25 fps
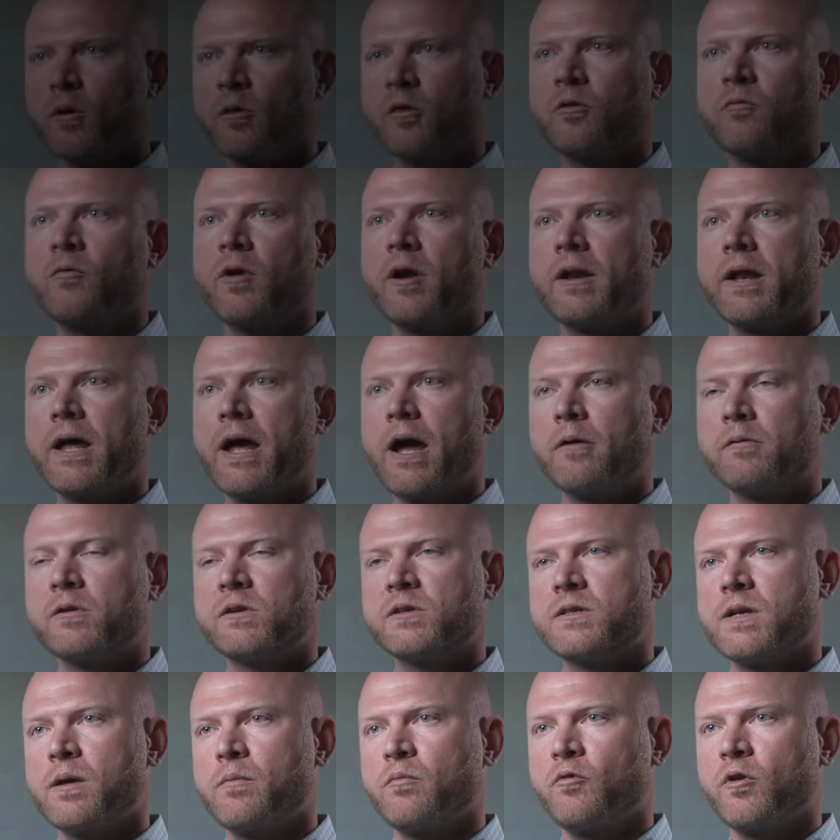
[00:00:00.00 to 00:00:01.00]
per month right
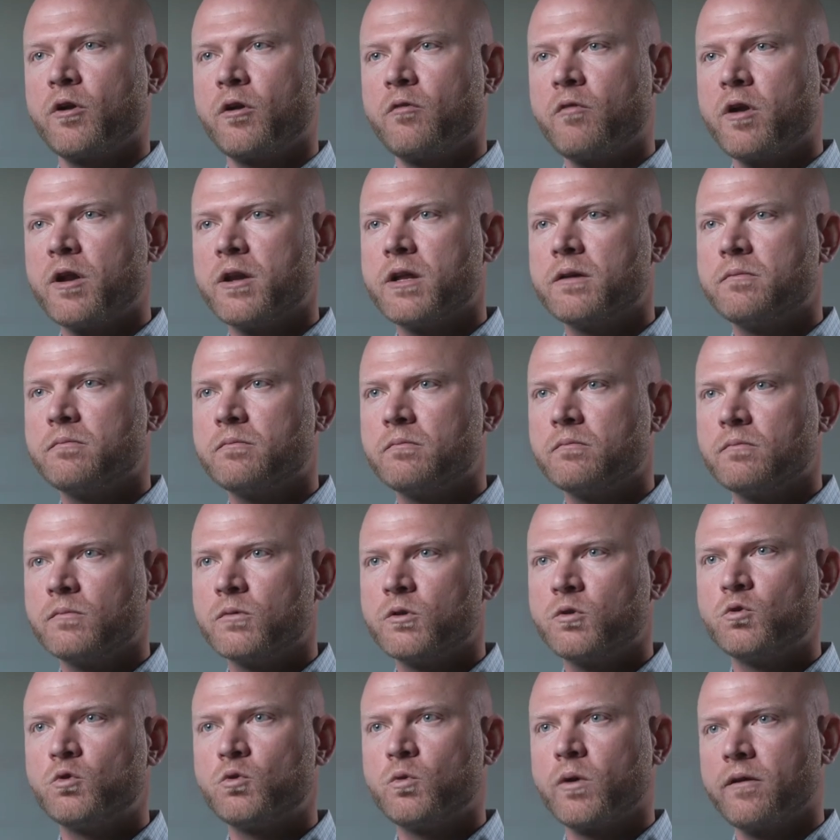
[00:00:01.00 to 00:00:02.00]
now, to separate radium
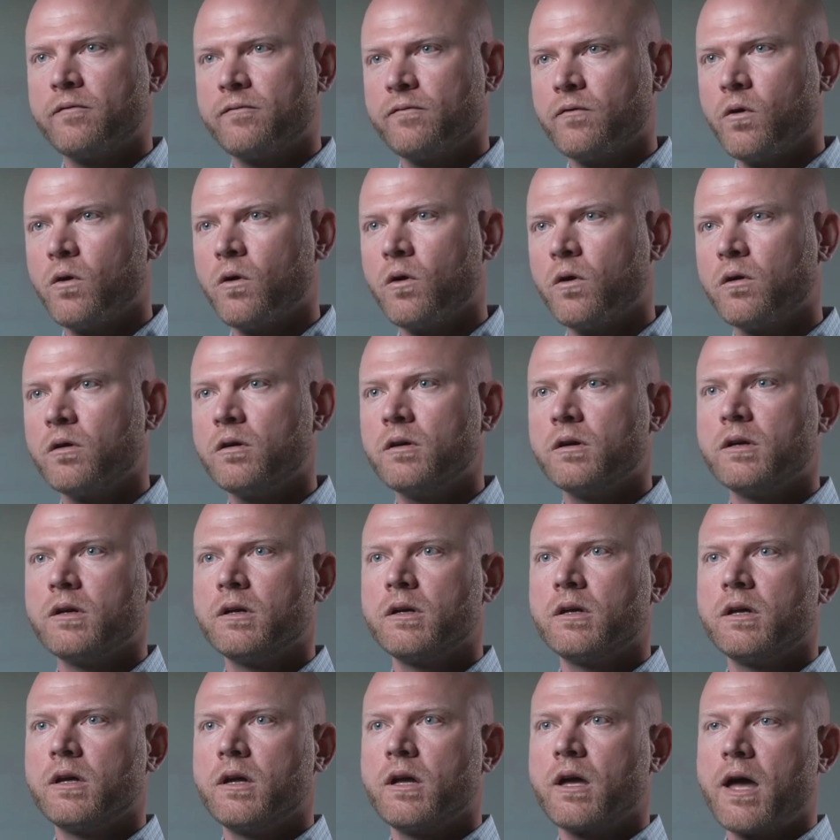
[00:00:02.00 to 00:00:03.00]
two twenty-four
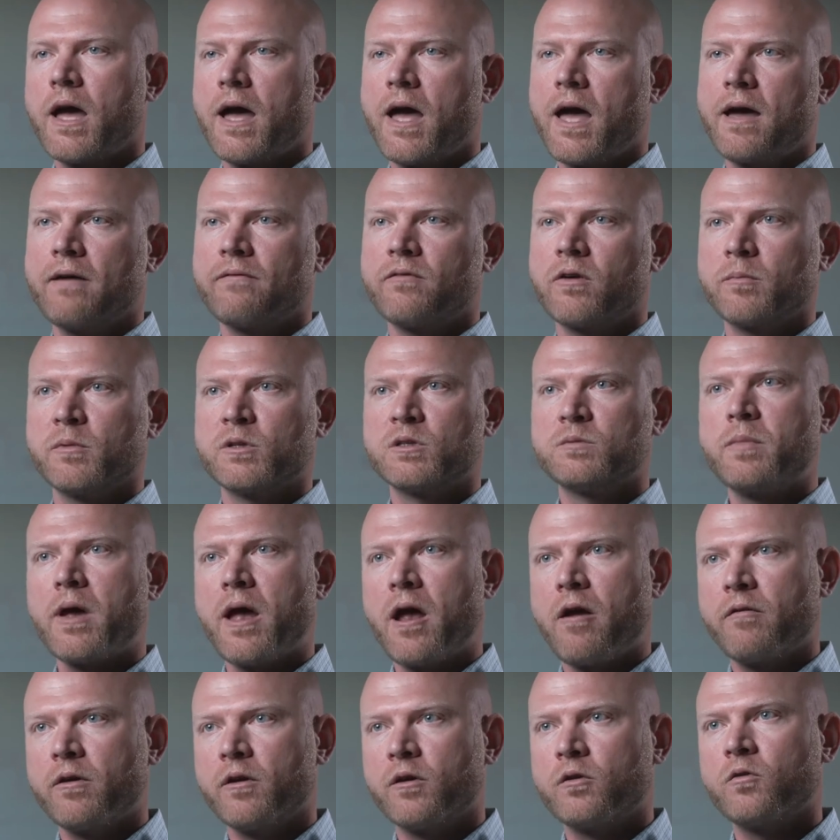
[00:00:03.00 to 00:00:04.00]
uh, from its
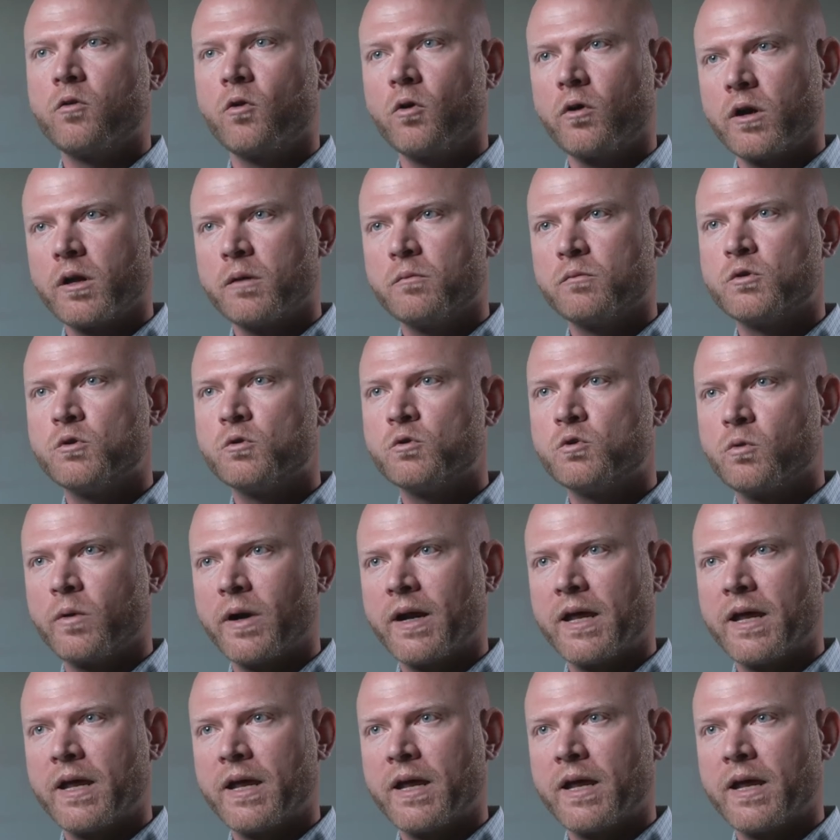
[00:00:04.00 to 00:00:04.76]
parent thorium two